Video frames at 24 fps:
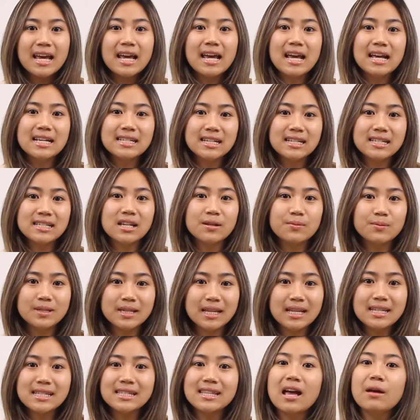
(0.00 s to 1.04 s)
It's a
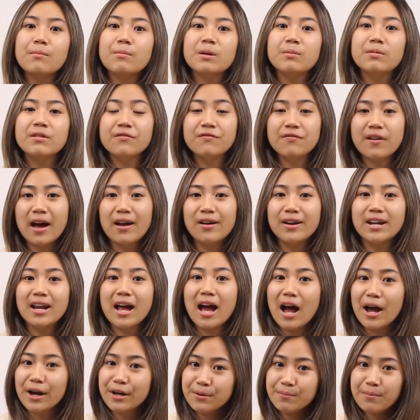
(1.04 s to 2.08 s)
substance that may be found in
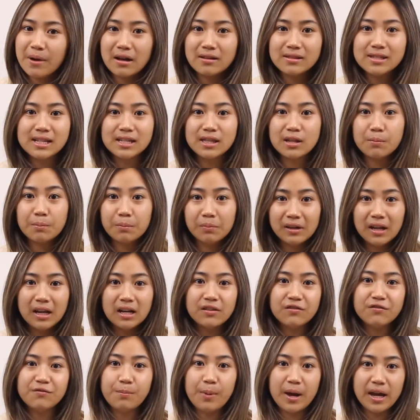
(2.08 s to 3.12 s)
high amounts in the blood
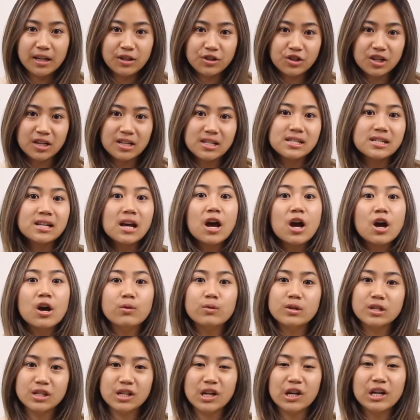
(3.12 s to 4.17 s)
of patients
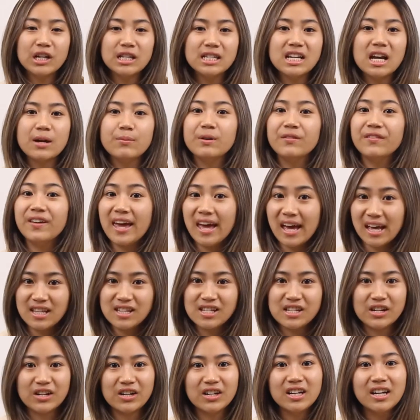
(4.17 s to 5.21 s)
with certain type of
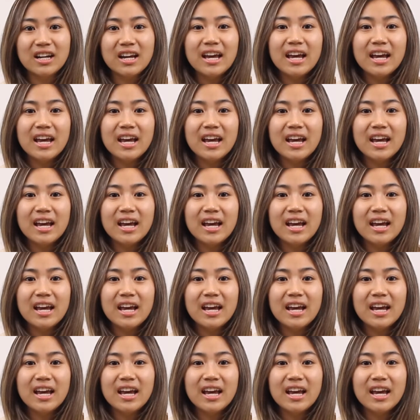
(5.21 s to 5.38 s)
cancer,